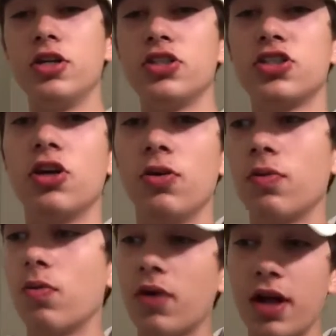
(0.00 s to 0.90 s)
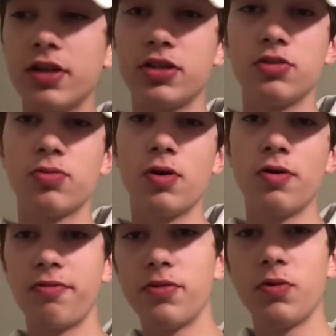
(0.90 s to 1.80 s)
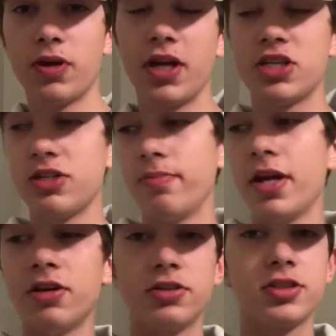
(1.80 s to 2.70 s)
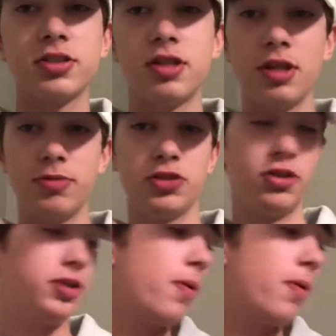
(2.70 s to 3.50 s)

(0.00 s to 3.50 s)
So what I like to throw if you want to catch the males, let me show you.